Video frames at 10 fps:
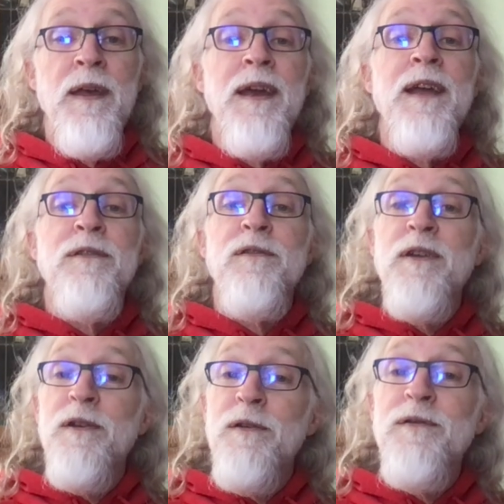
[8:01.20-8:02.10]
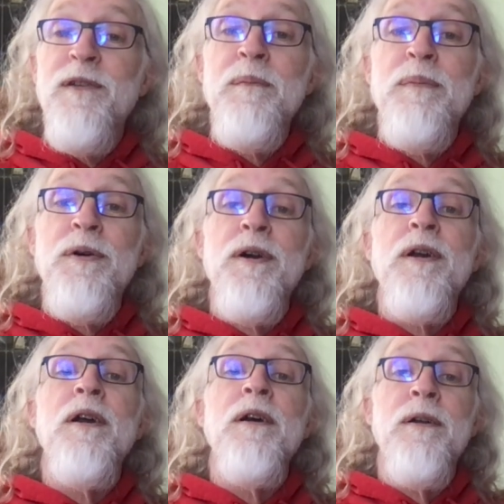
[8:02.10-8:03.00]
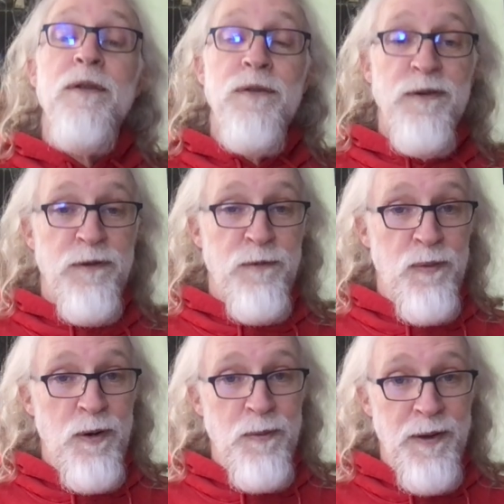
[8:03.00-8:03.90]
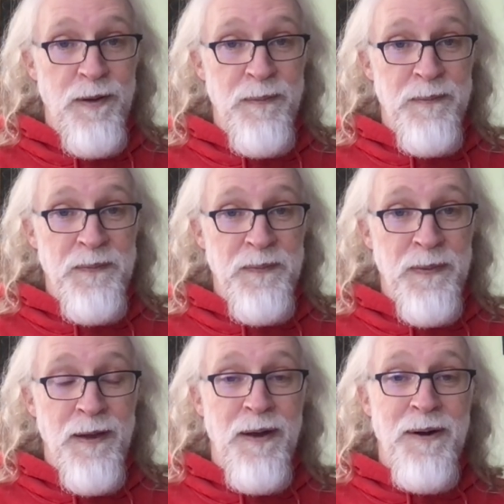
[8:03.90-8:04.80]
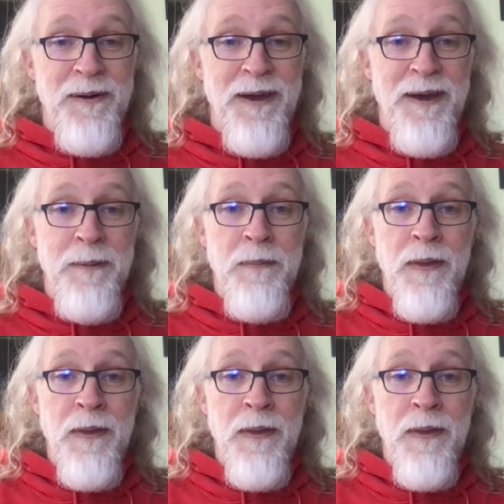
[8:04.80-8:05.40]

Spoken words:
It's an interesting book. Just roll with it, okay?